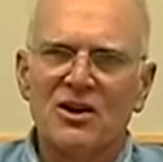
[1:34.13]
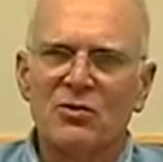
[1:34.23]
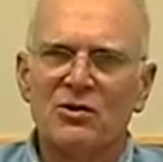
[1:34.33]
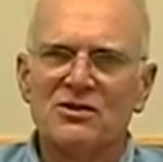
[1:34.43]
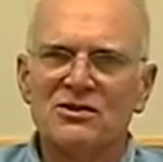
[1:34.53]

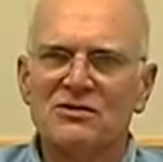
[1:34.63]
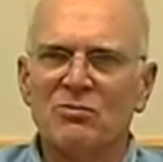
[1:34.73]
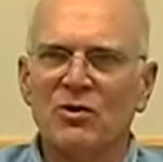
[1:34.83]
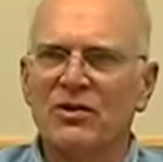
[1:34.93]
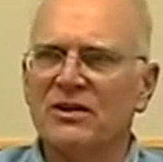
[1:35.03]
which
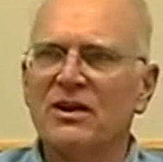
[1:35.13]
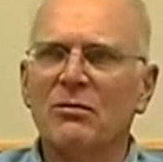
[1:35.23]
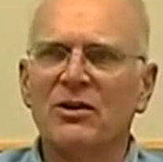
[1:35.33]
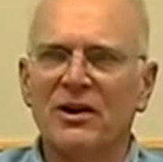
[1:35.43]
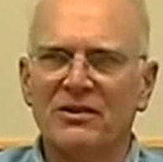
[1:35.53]
more than
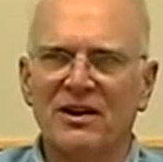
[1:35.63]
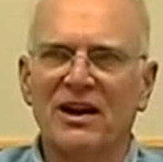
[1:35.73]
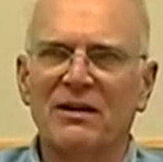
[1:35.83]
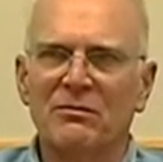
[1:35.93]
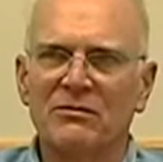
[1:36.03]
doubled our
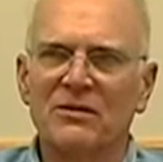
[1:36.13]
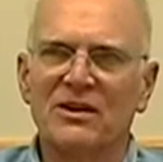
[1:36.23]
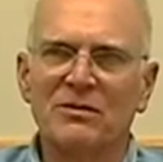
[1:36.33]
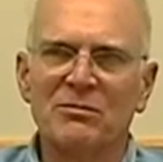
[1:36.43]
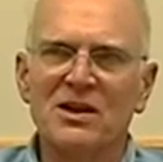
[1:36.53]
time
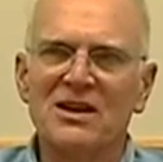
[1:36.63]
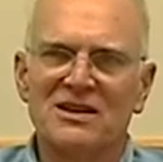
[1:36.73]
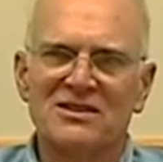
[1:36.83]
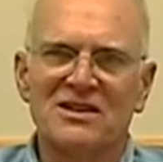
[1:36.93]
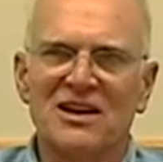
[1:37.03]
in the
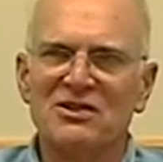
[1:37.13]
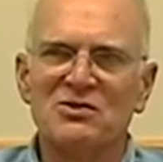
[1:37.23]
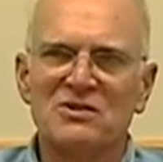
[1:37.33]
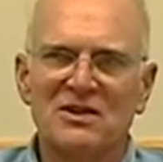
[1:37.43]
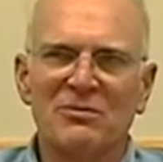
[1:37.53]
meetings, and I
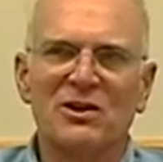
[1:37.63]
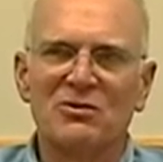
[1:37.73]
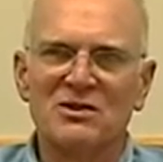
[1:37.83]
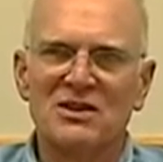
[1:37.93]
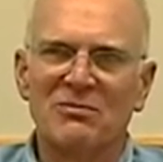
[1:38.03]
knew something
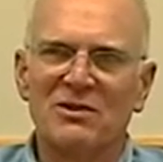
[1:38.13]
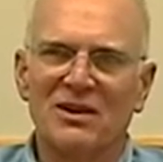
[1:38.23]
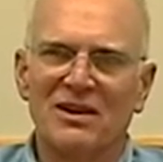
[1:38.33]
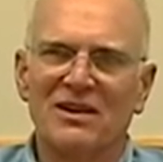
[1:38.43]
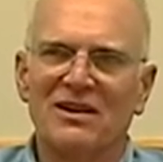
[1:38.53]
was up
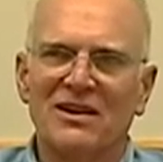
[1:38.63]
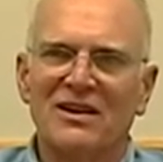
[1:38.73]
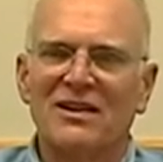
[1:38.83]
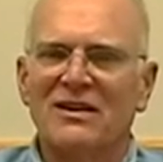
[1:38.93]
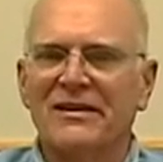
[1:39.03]
then.
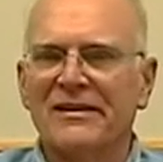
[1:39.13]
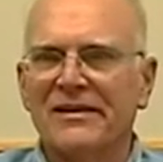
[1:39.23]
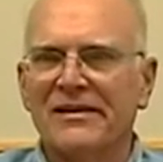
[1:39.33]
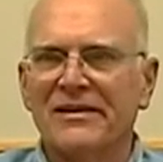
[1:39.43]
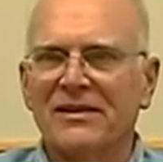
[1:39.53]
And what
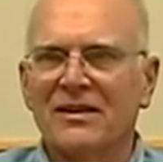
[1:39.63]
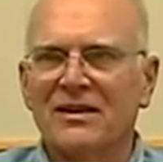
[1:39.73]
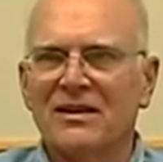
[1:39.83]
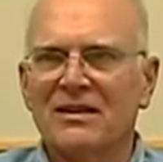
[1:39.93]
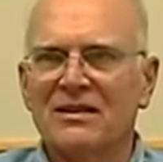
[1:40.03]
year um, was
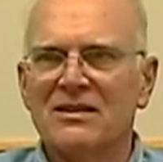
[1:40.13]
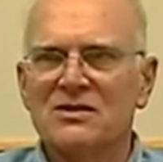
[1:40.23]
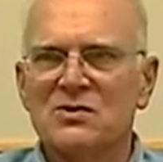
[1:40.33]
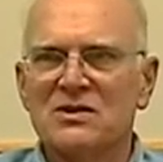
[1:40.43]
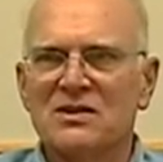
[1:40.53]
this?
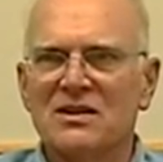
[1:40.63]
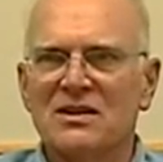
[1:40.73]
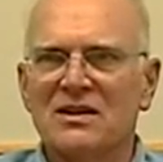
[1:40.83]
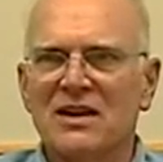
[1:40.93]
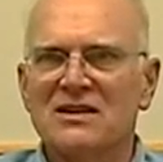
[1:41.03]
This was
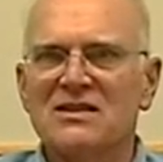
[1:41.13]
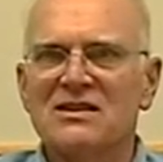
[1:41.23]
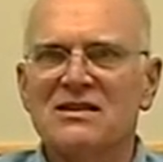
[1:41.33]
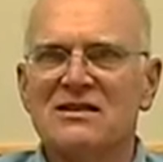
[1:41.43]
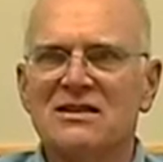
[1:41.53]
in
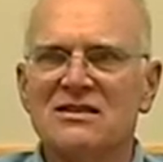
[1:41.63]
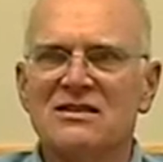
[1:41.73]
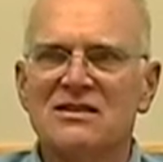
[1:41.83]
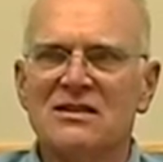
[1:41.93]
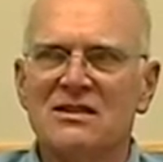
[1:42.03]

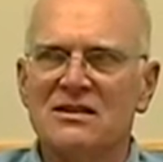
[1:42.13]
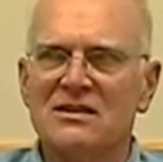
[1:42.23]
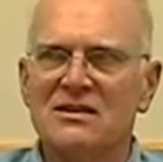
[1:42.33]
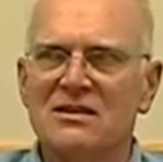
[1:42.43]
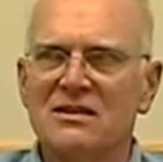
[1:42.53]

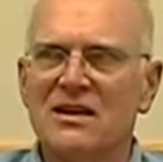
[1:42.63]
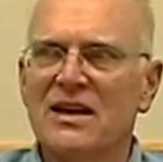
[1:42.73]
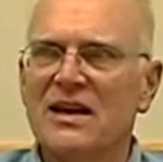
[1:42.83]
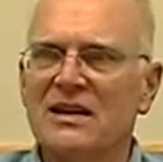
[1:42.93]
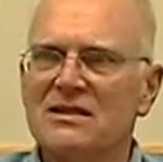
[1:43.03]
1968
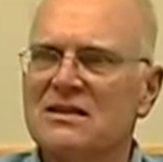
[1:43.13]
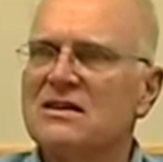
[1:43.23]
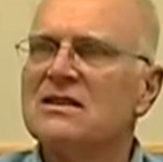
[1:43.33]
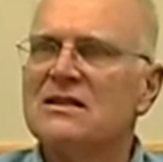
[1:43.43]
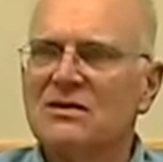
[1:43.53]
when-
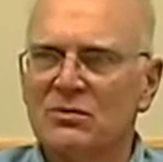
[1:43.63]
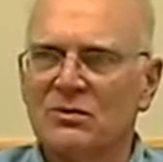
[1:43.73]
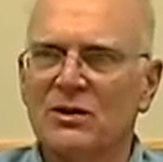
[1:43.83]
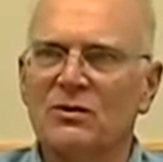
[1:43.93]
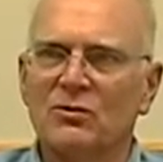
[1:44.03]

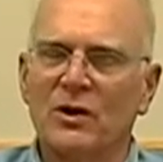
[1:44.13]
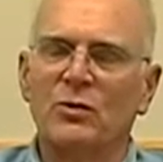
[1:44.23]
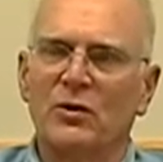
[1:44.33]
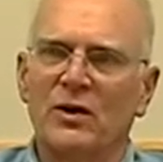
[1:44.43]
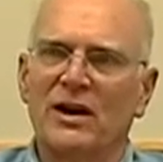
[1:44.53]
1968? when
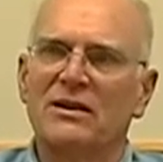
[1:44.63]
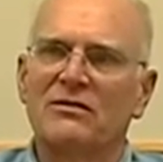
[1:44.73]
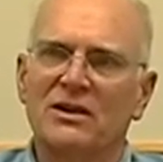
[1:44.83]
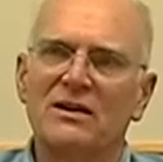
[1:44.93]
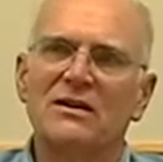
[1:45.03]
we were
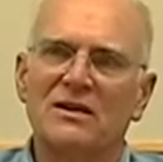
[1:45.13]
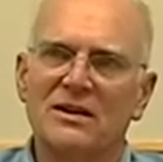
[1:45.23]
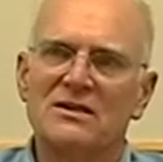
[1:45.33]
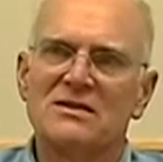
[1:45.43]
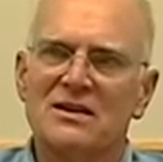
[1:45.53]
activated,
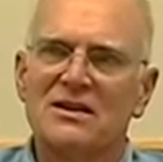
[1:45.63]
yes.